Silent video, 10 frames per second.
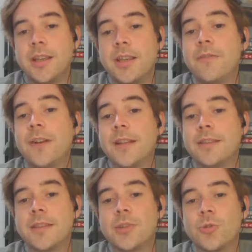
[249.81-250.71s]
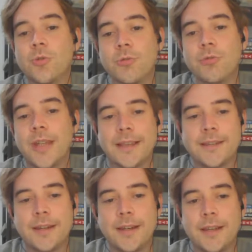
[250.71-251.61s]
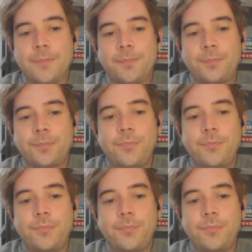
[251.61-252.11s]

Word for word: he finds his true destiny.